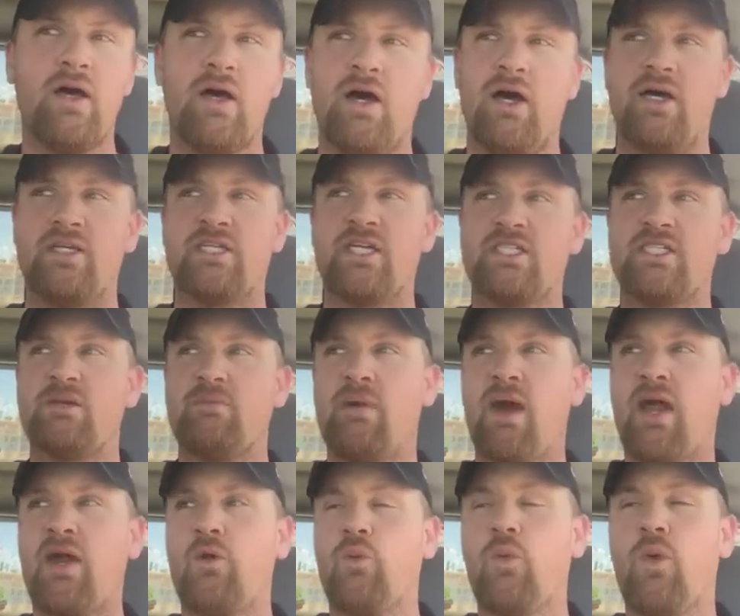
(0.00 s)
Uh, doesn't
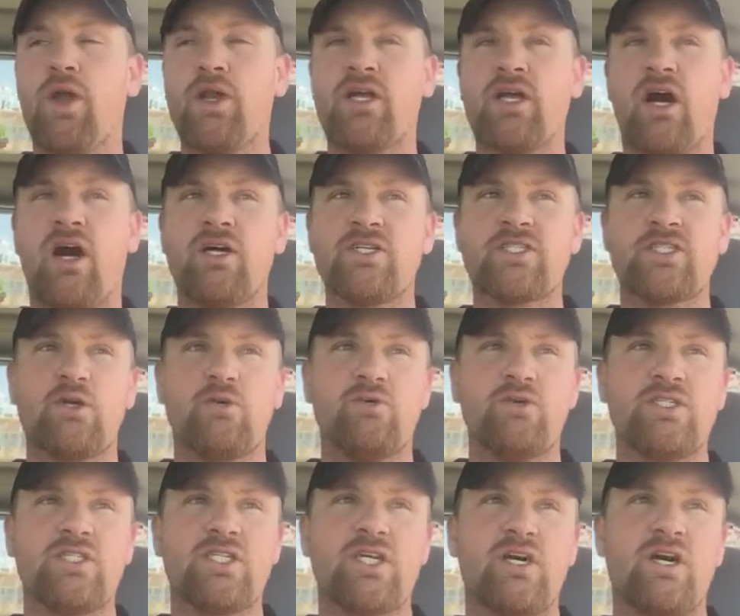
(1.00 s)
matter what
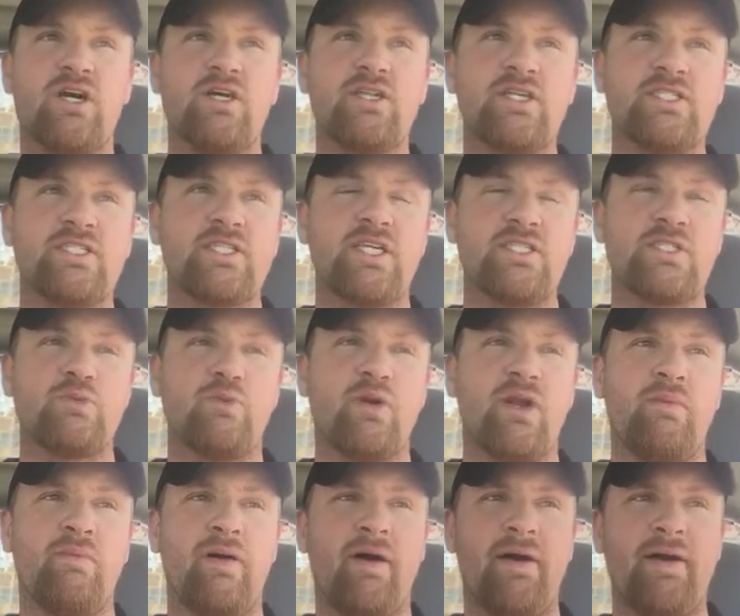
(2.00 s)
console it's on. It's it's
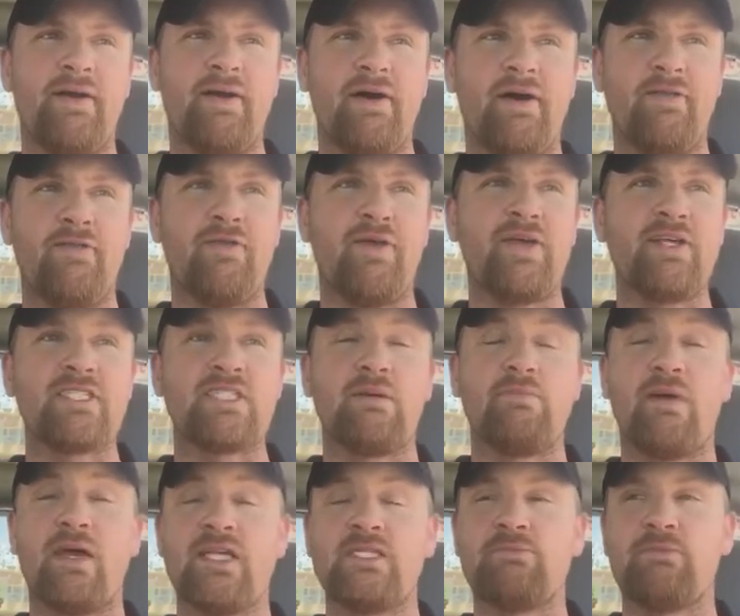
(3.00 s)
one of my uh, things
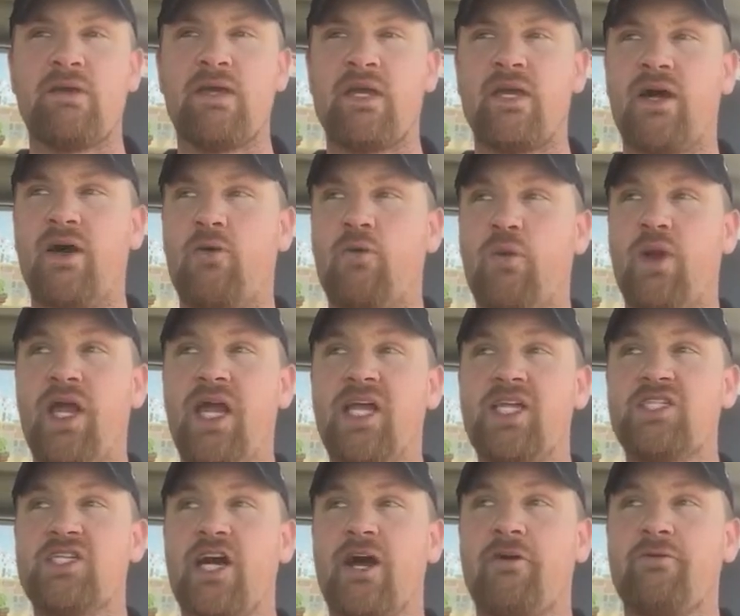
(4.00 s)
that makes me uh,
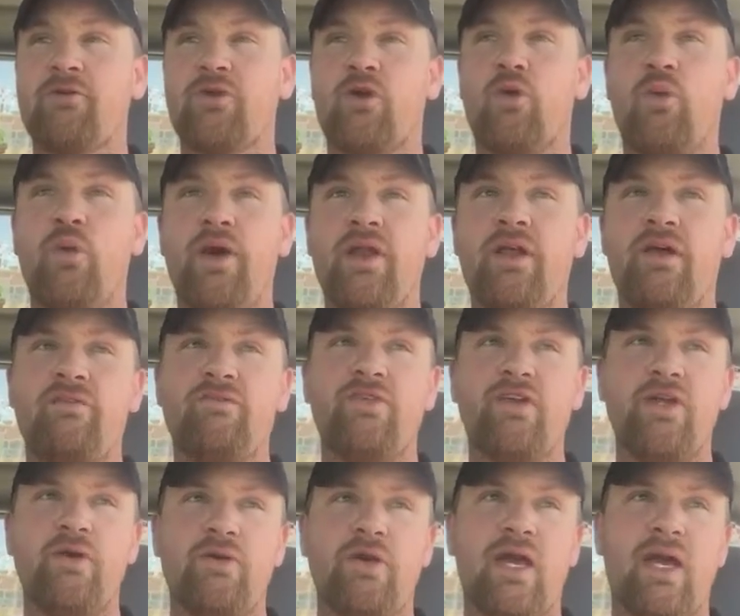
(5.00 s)
rage out and quit on
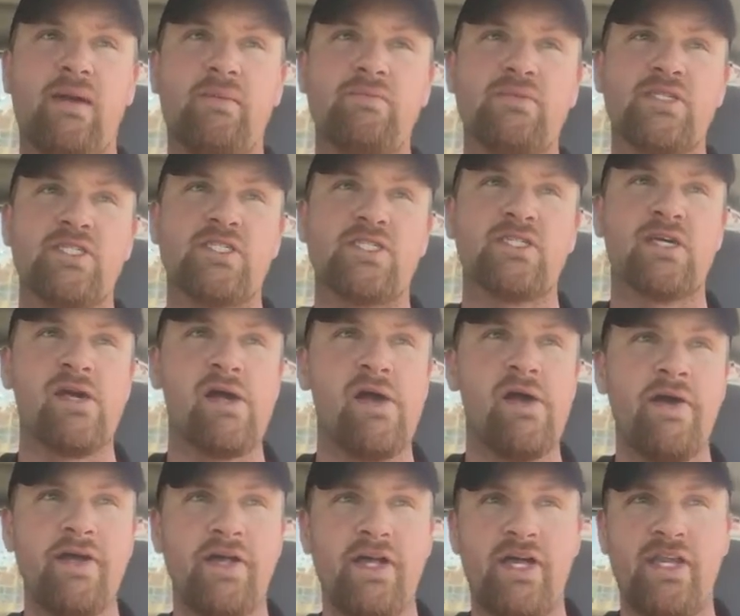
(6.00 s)
video games. Is
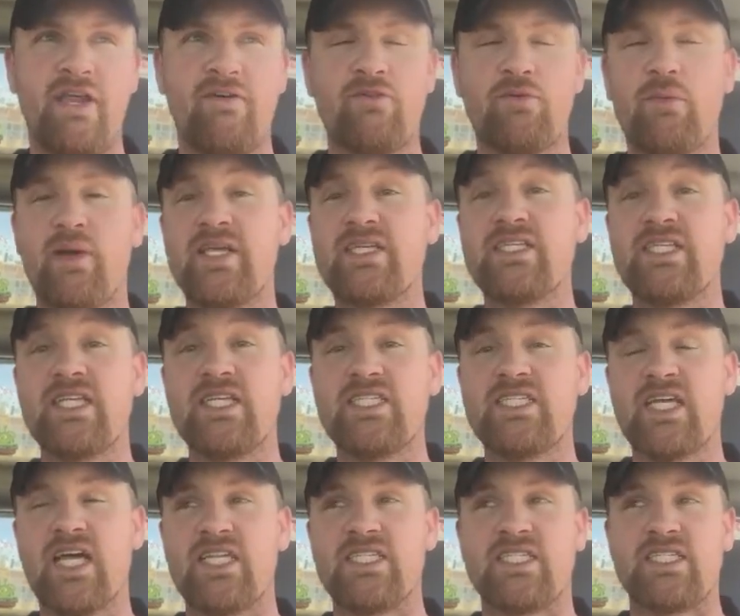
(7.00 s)
it never makes any
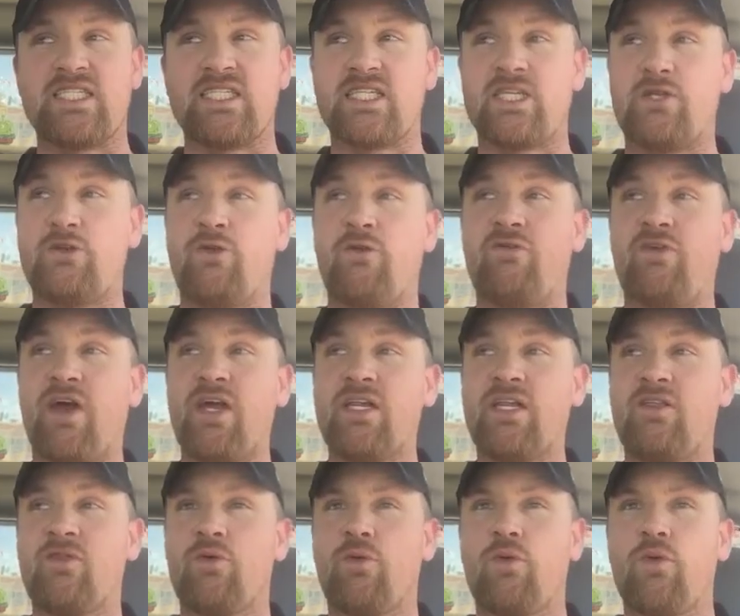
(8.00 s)
sense? Is that you're
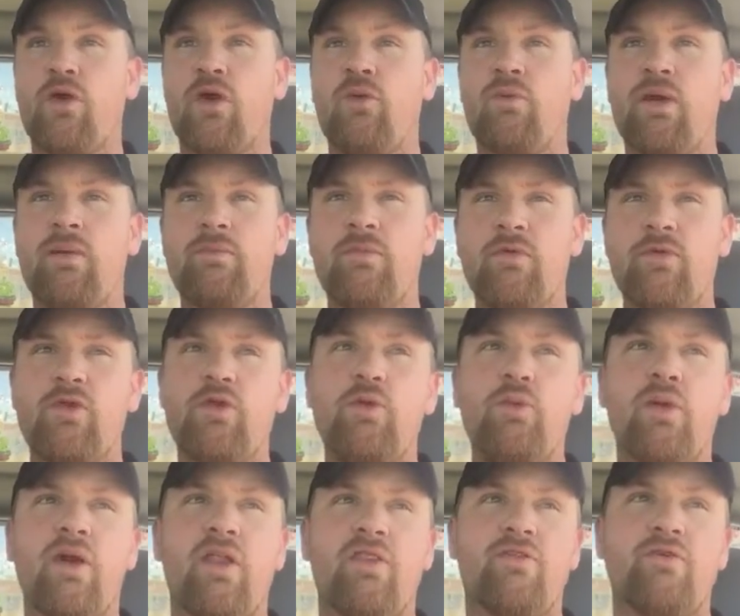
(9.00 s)
fighting in the Royal Rumble? You
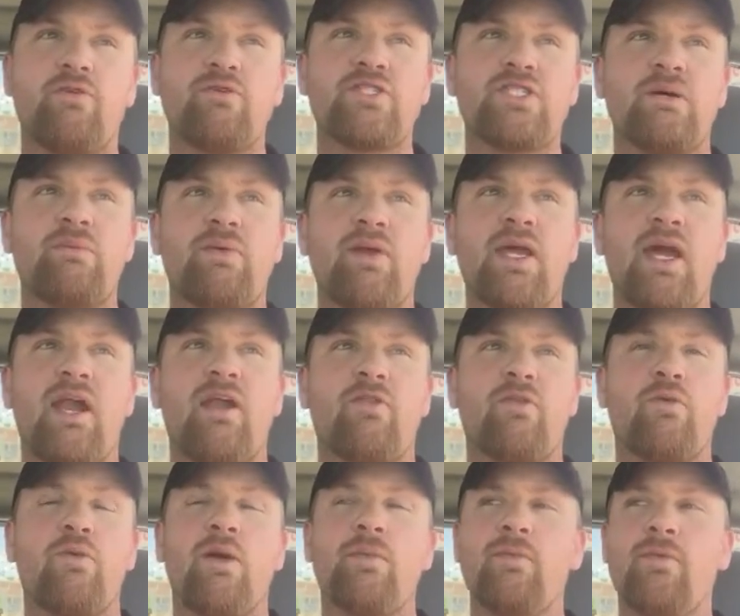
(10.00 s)
want to throw somebody out of
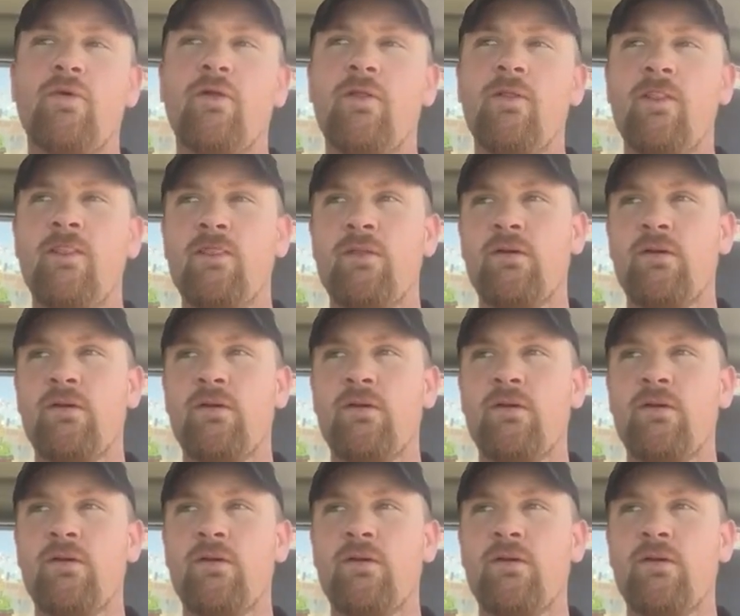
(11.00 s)
the Rumble?